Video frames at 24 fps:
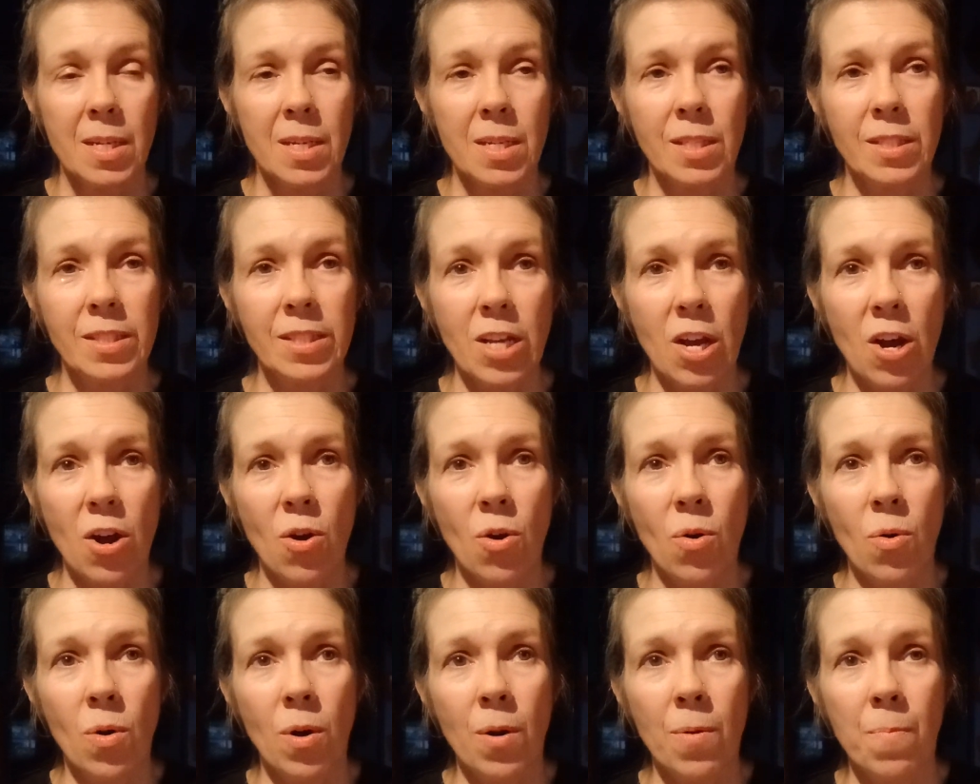
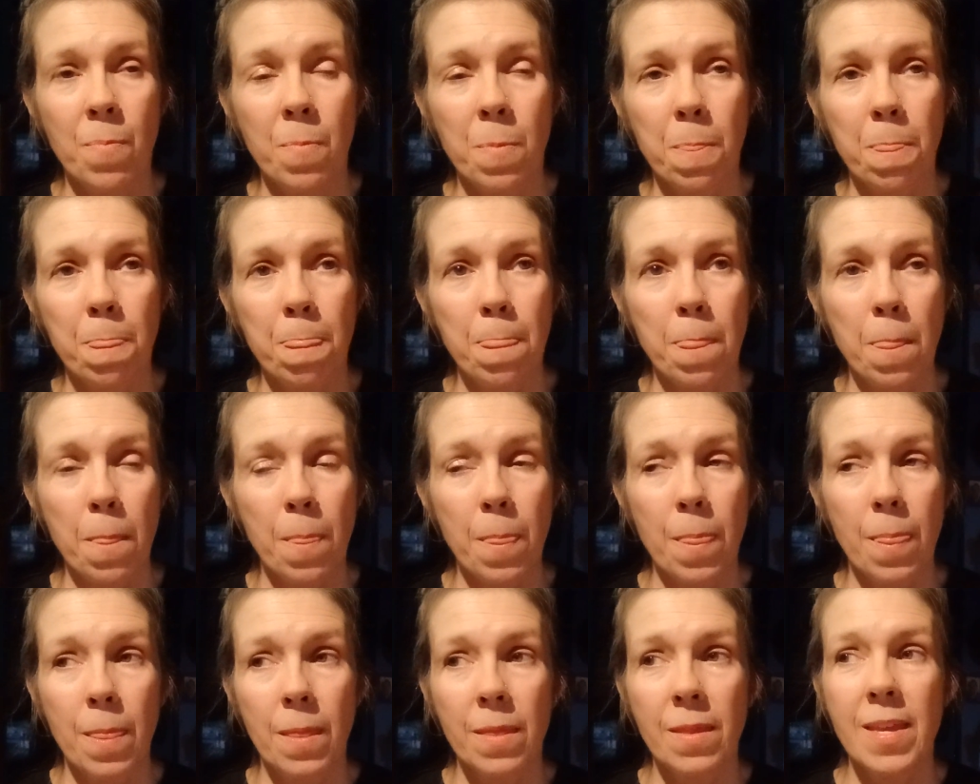So,
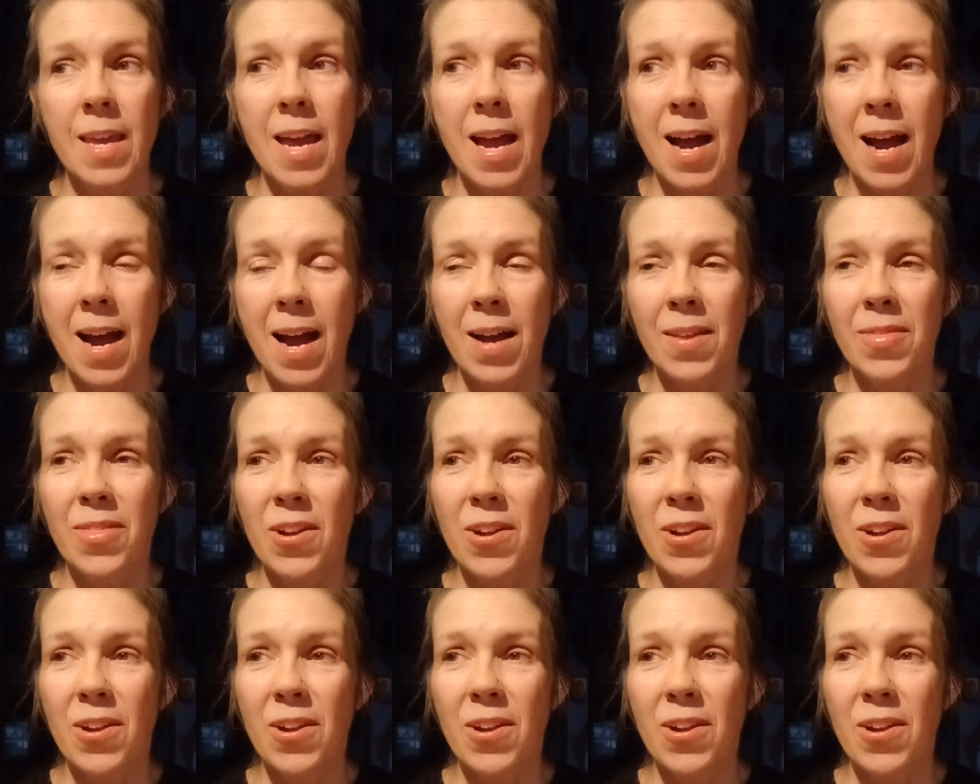yeah,